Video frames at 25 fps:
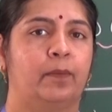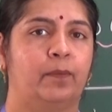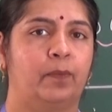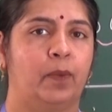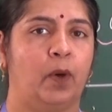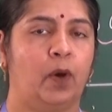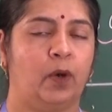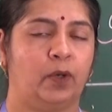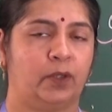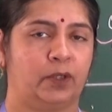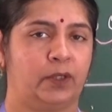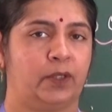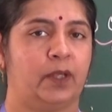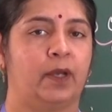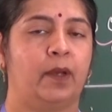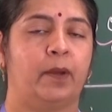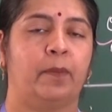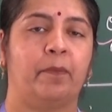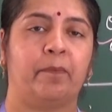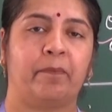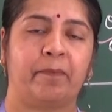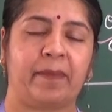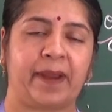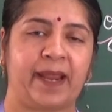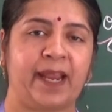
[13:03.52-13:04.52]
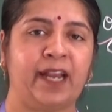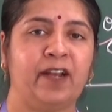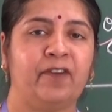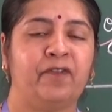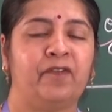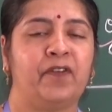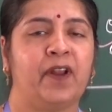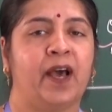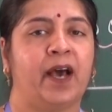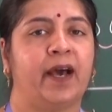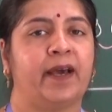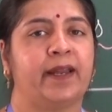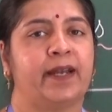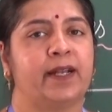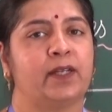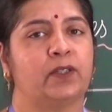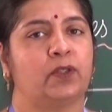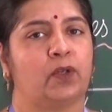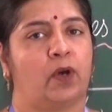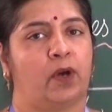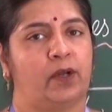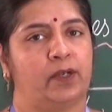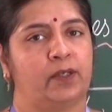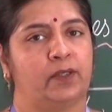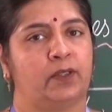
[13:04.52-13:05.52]
both male flower
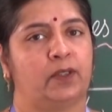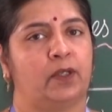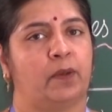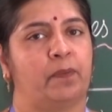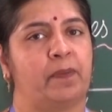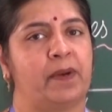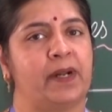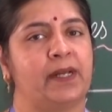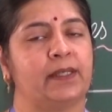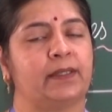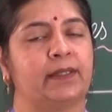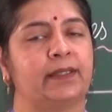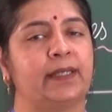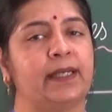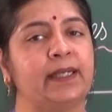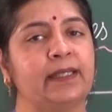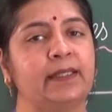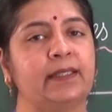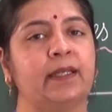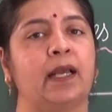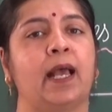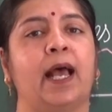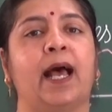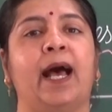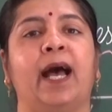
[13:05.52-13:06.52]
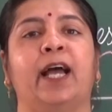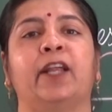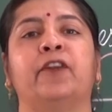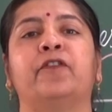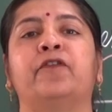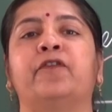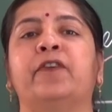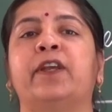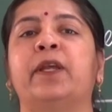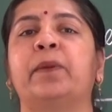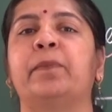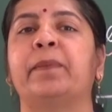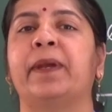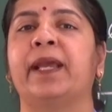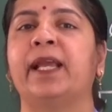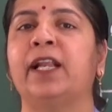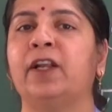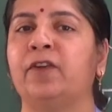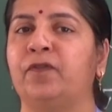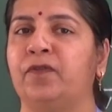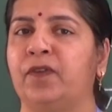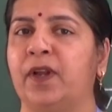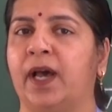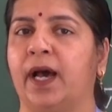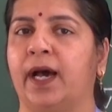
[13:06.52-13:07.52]
is also present and
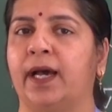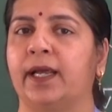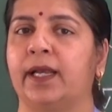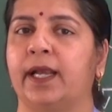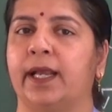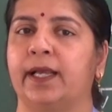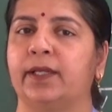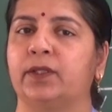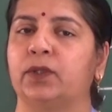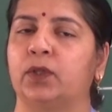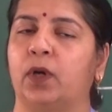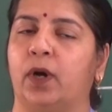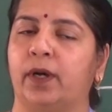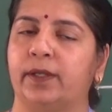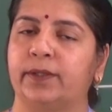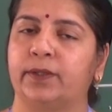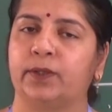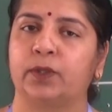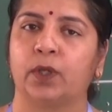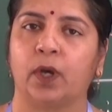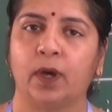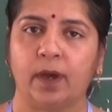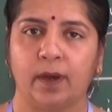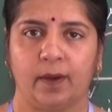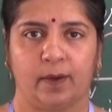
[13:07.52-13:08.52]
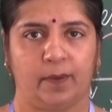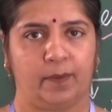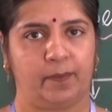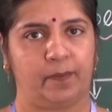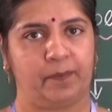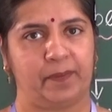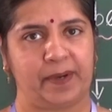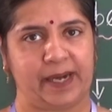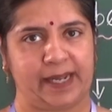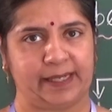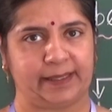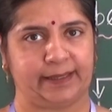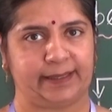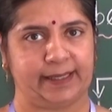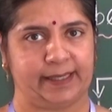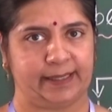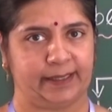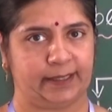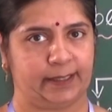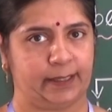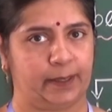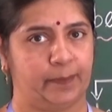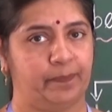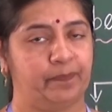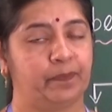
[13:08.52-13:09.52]
female flower is also
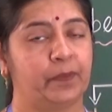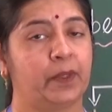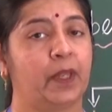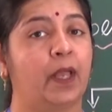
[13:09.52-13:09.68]
present.